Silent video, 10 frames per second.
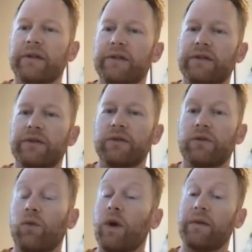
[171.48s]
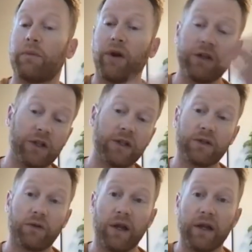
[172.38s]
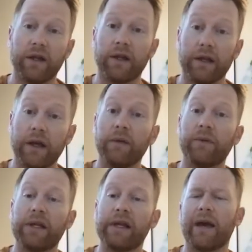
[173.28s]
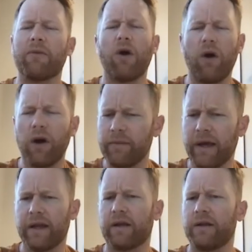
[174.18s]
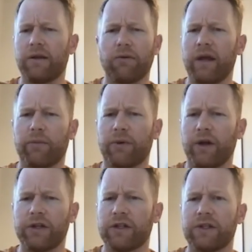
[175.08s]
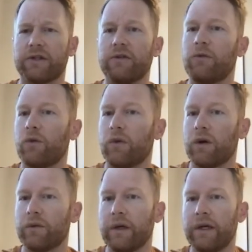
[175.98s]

to, when a project is created in CompanyCam, automatically create a project in SumoQuote.